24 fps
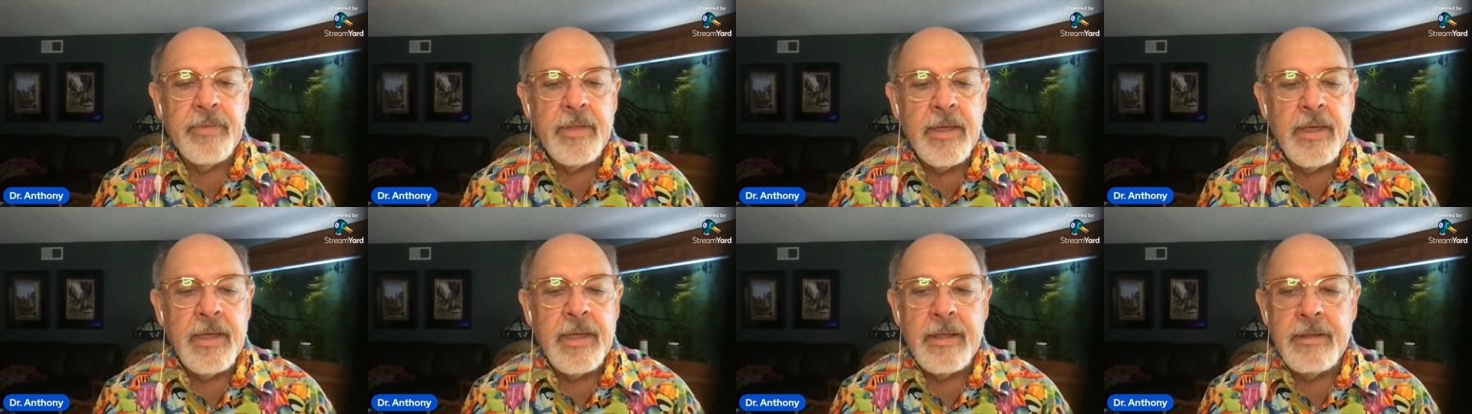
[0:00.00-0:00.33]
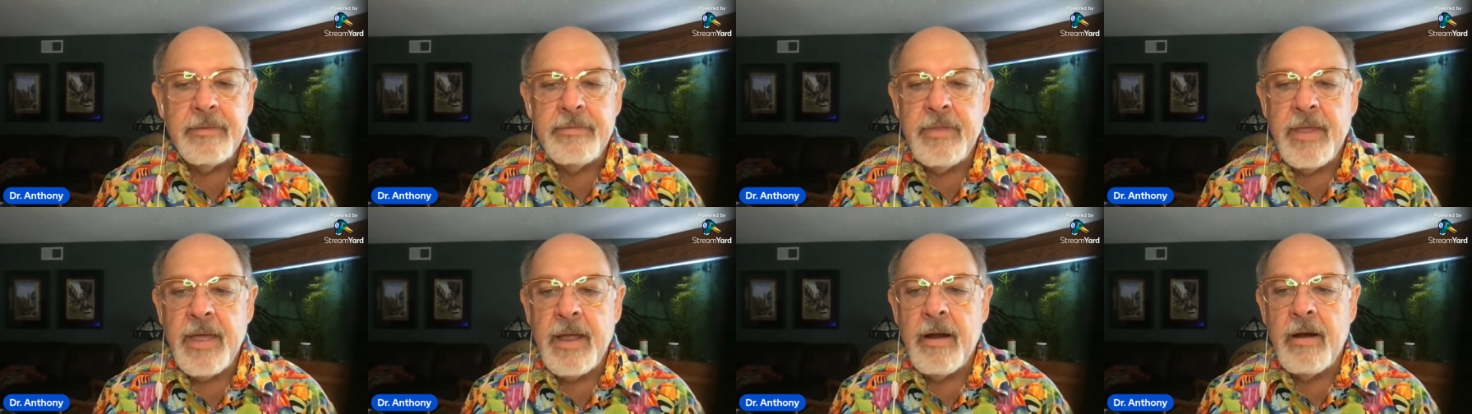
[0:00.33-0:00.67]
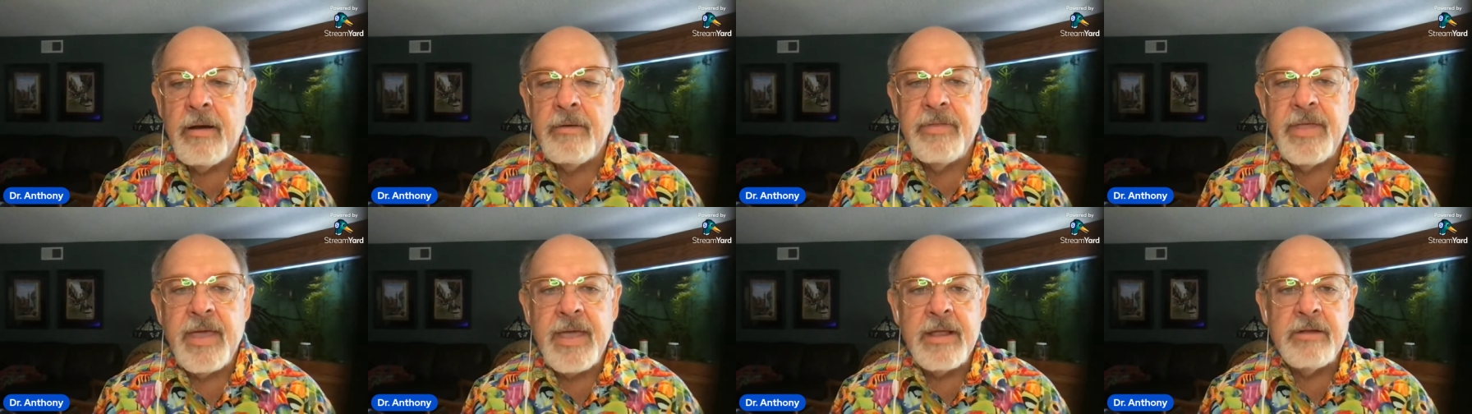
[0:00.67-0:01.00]
And
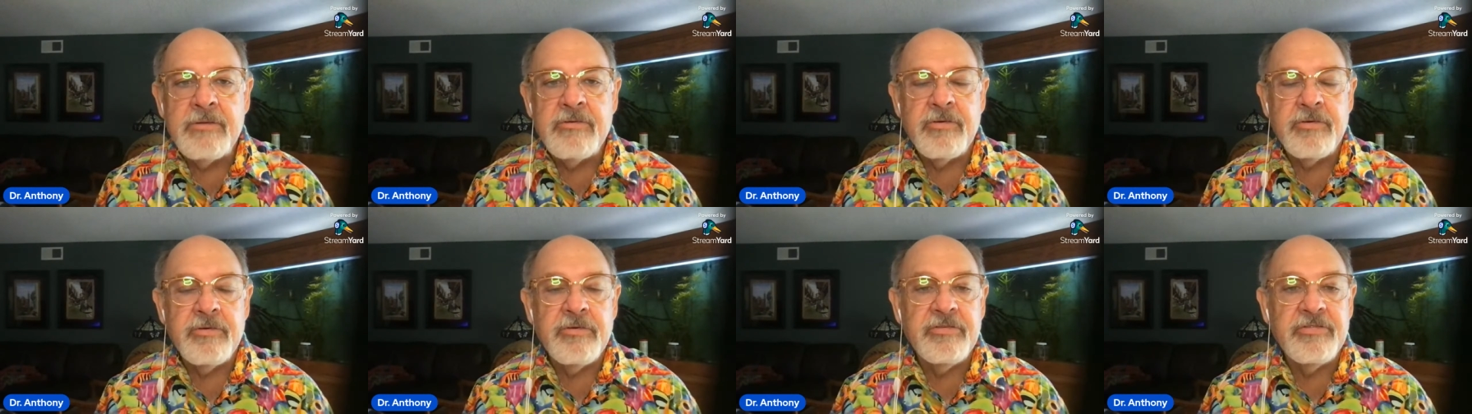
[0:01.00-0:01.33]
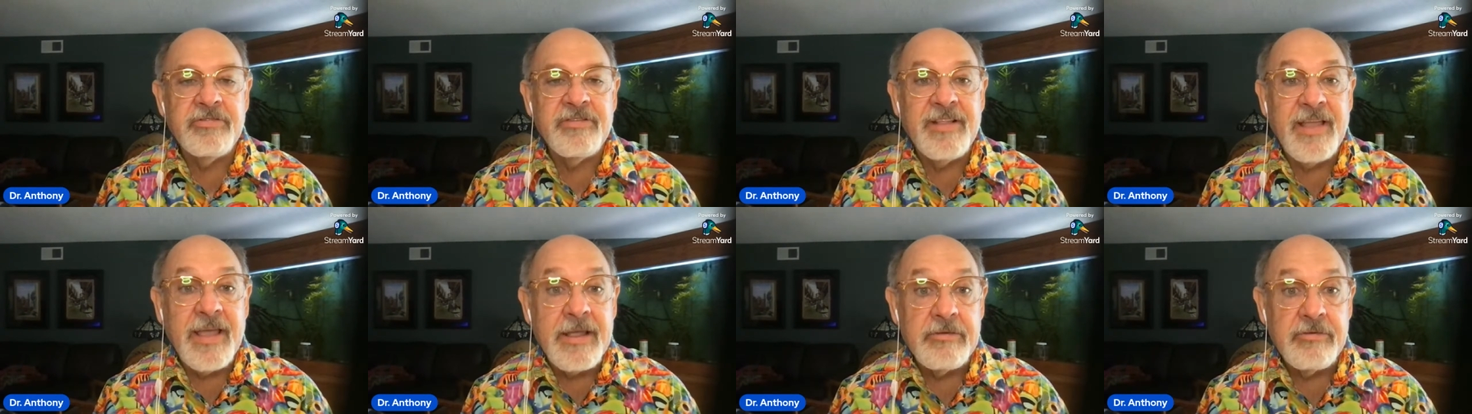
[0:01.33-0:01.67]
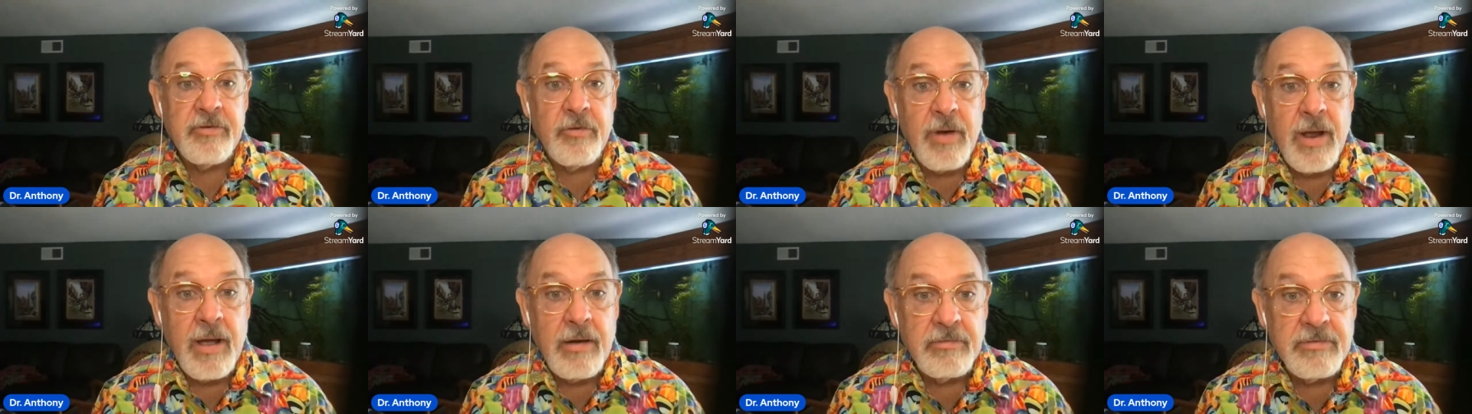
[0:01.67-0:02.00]
there they introduced lake
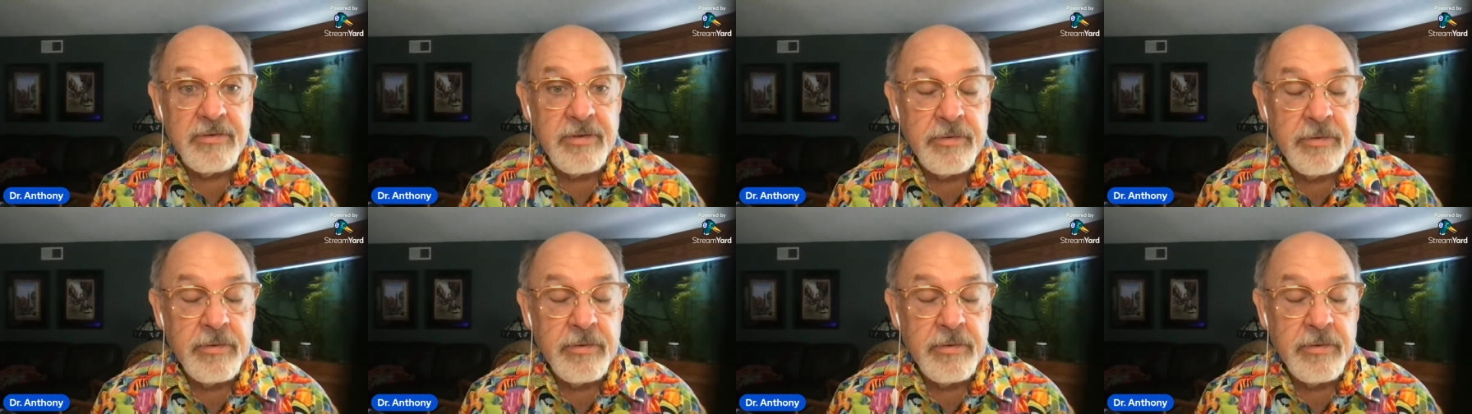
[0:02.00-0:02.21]
trout